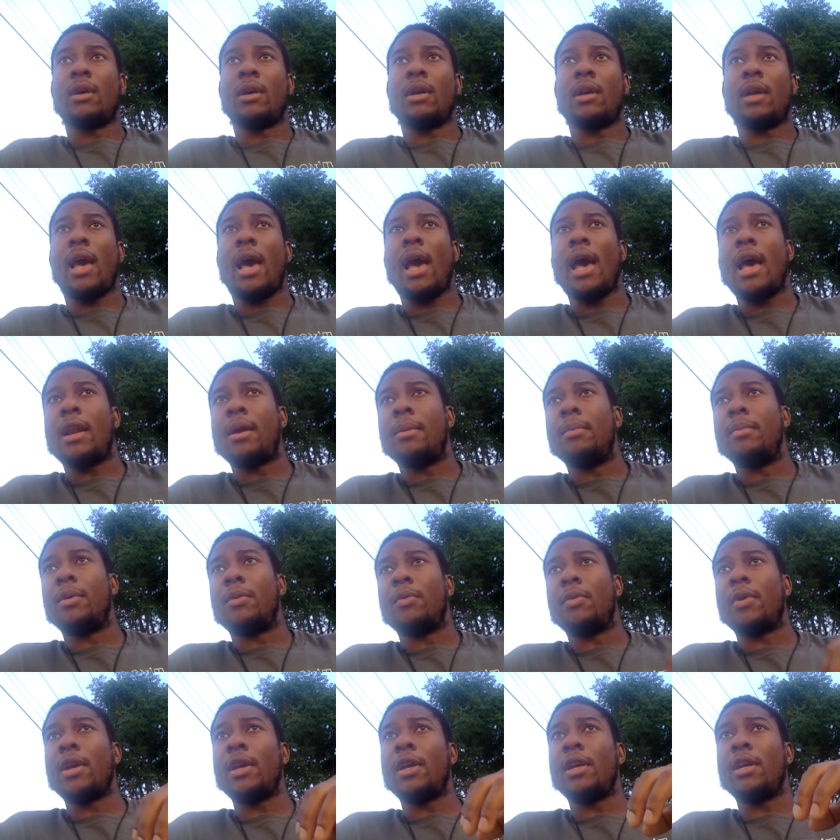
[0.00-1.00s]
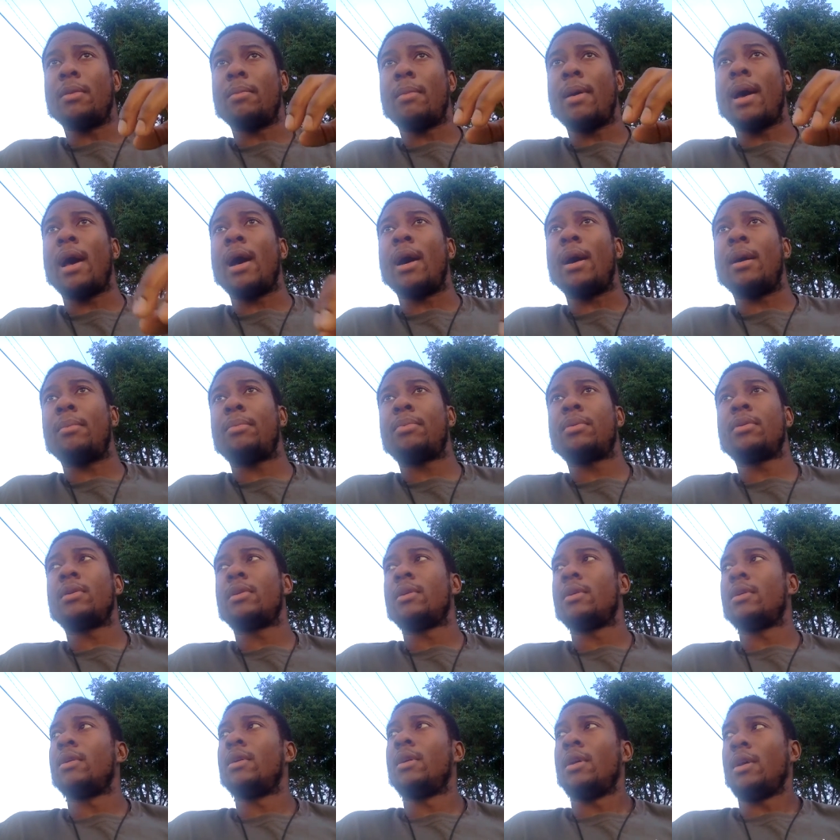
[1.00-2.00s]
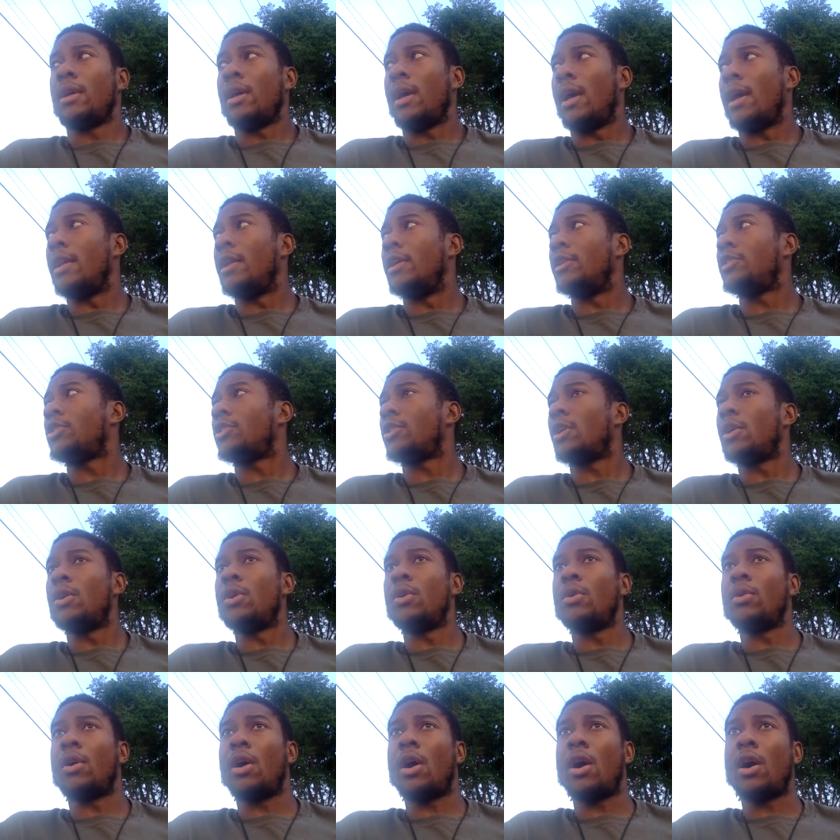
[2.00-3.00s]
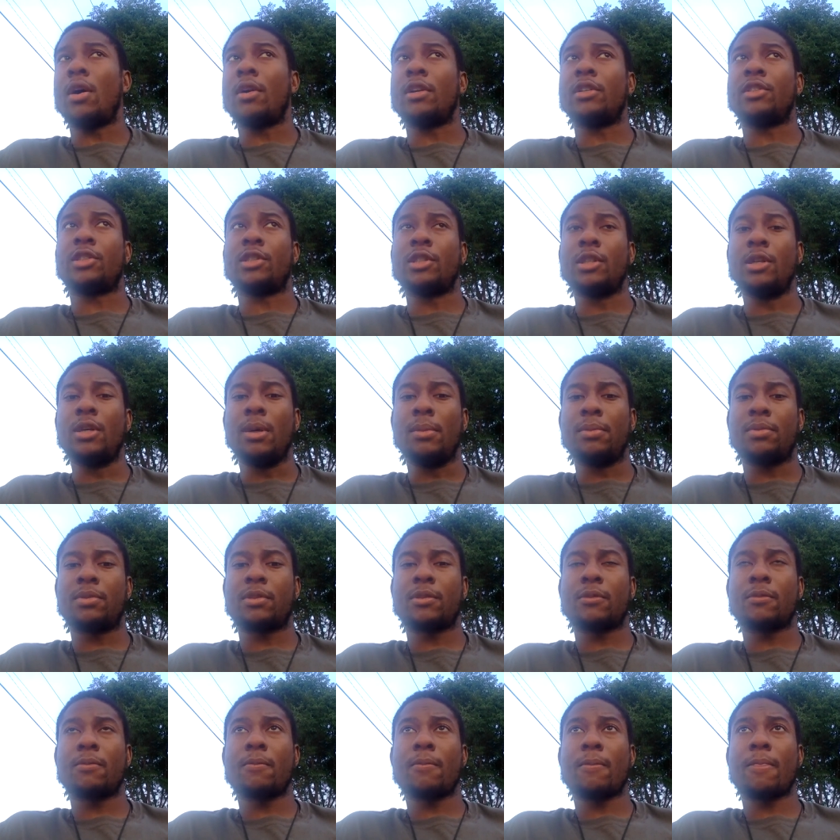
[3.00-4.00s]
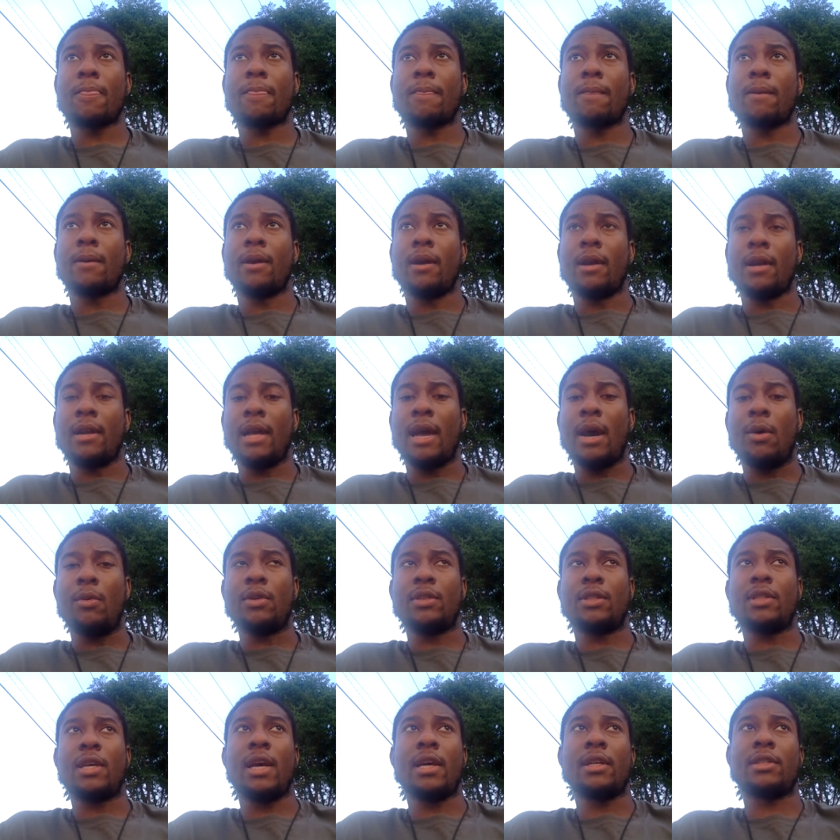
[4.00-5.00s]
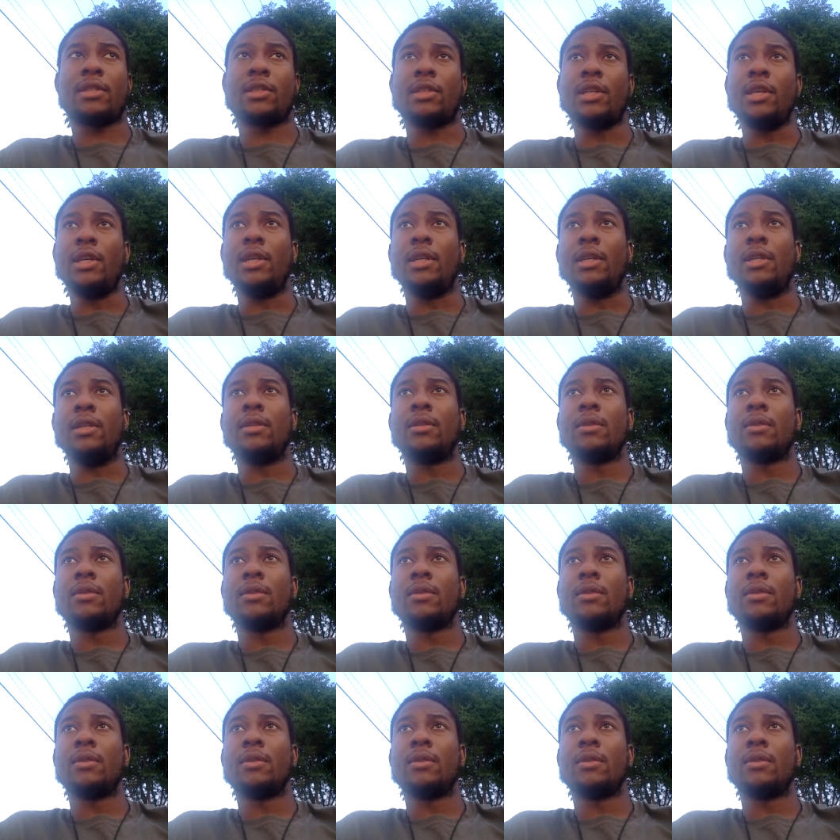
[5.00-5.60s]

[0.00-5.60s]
they had a marine map, and it showed all the ships that was at sea.